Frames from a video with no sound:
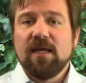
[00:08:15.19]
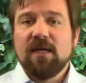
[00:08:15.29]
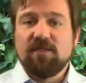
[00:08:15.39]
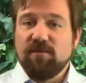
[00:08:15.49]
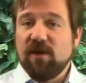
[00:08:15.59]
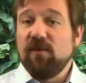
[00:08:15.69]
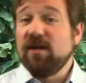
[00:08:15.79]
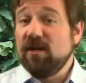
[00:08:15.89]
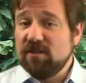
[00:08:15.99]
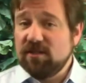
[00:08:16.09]
Something we
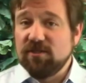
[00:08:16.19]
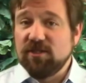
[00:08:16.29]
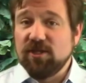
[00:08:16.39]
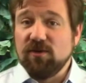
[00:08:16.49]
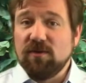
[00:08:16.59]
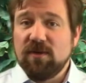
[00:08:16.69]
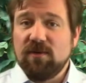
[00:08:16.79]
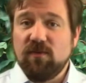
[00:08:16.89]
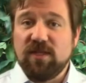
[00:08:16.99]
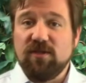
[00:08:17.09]
can also
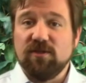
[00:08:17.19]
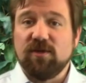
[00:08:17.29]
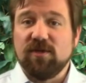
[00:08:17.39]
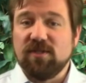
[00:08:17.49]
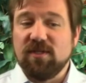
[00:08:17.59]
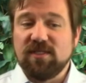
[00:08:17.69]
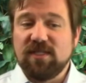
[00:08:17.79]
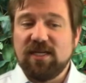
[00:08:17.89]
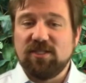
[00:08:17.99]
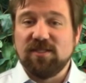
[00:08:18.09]
do with those
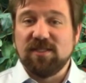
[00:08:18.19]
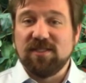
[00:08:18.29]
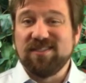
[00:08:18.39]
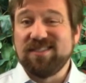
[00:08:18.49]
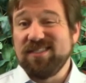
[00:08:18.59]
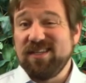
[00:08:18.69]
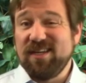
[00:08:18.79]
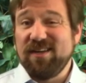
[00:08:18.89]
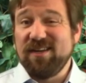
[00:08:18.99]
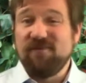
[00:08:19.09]
personalizations is
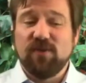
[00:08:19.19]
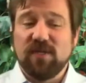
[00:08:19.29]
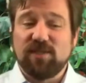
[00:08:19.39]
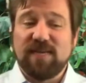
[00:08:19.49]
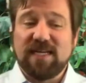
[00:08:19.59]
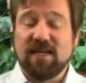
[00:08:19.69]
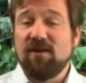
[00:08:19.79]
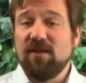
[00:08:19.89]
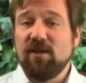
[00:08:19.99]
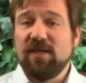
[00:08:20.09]
if we need to expand it
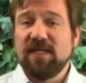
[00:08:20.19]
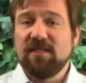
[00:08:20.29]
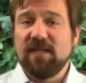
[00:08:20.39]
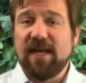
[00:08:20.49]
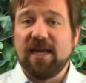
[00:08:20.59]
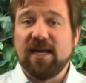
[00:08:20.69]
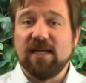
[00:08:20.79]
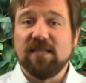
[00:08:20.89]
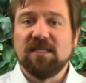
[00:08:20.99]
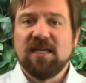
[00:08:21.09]
out a little bit
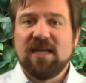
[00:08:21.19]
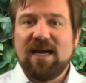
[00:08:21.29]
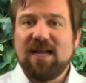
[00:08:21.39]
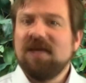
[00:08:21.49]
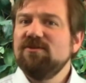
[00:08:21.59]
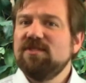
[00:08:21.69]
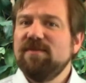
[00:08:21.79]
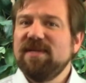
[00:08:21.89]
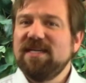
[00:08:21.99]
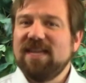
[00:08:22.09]
and allow
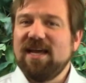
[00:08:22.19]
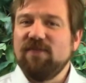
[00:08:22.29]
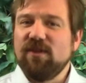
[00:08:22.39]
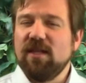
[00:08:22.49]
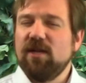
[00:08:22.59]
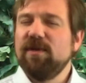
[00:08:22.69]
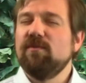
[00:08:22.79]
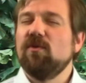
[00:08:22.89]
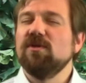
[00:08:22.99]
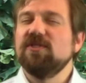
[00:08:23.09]
somebody to have a little bit
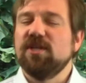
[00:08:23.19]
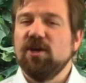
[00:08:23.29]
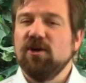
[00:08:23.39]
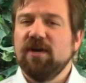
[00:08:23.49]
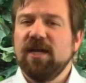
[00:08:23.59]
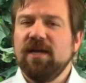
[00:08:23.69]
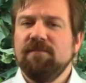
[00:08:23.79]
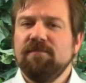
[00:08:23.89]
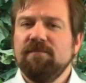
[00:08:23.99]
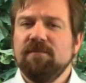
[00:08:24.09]
more security
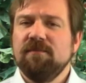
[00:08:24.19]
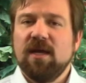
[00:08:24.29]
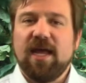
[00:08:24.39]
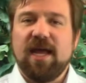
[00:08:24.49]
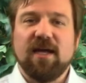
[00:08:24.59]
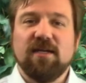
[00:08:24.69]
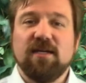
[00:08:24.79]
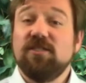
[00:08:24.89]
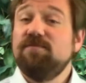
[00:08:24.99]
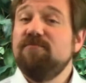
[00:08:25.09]

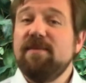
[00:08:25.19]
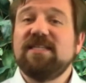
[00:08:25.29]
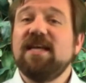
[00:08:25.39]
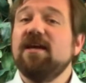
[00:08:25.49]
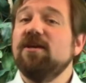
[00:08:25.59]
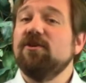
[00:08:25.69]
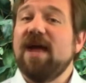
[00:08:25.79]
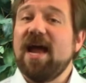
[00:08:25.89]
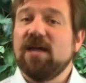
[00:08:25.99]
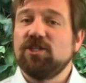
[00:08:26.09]
and maybe take
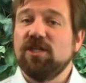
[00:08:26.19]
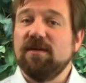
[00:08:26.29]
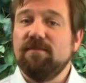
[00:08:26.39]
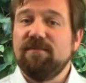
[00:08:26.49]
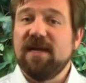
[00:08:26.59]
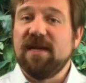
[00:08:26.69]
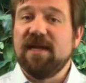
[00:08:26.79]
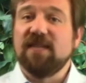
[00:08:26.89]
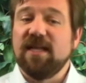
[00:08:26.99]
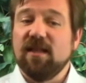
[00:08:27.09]
another action based
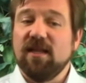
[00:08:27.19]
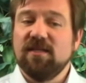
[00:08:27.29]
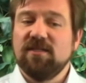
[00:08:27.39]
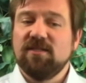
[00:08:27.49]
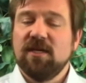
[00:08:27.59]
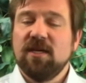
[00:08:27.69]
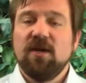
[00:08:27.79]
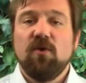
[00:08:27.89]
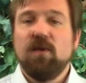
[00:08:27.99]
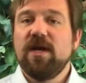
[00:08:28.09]
on that list,
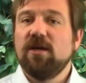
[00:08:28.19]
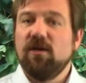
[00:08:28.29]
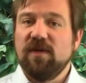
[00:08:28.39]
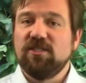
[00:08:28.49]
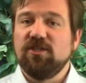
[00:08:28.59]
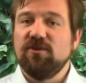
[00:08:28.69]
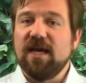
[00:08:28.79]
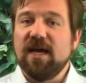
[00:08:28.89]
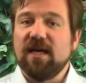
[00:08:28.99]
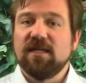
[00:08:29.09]
we can always do
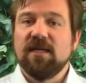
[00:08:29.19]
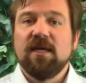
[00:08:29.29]
that.